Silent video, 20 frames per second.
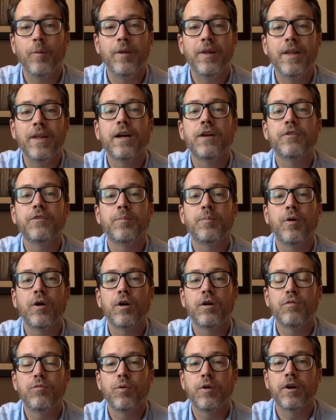And that is a
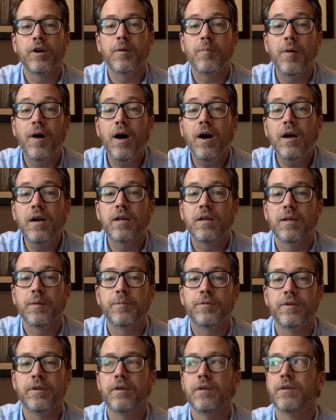part of what an
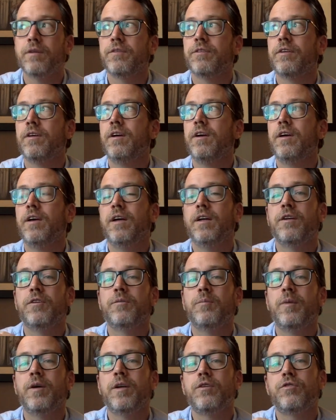apocalypse is. It is
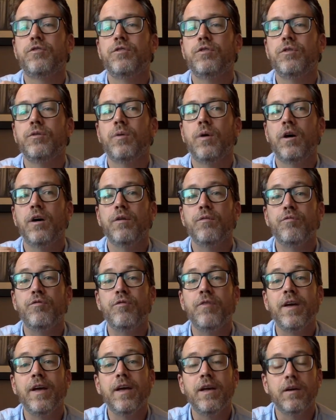meant to
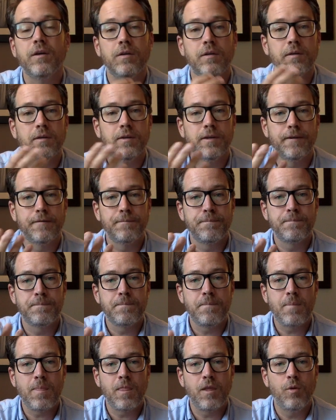unveil
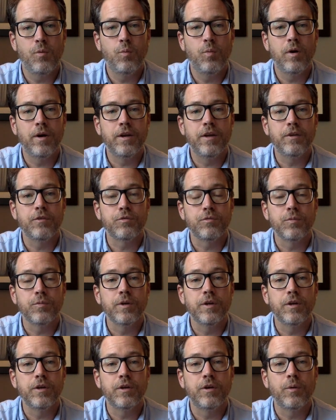what is
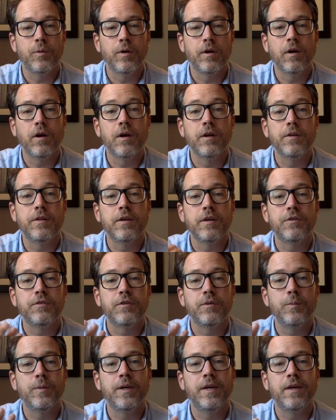really going on, things
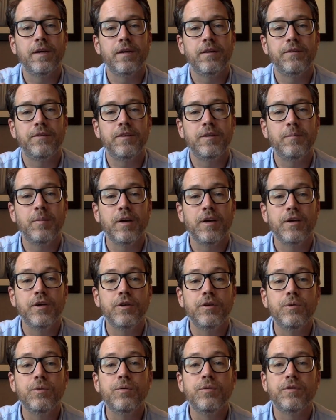that we can't see by
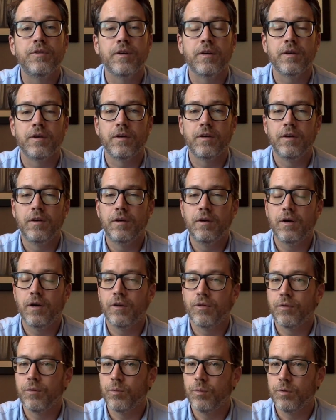using
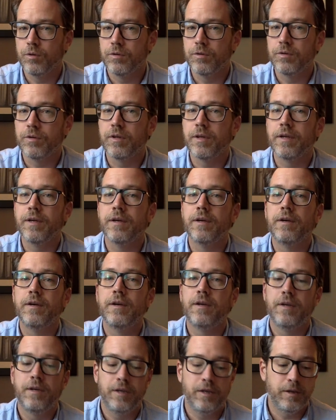otherworldly
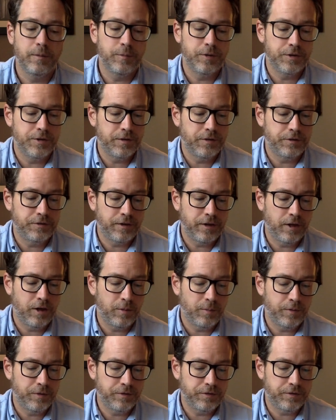images to
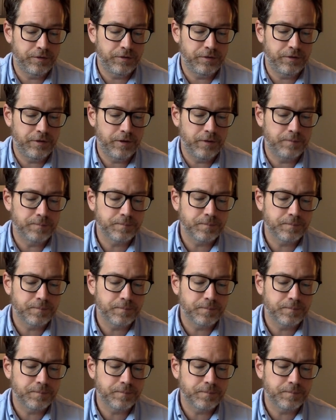help us to see.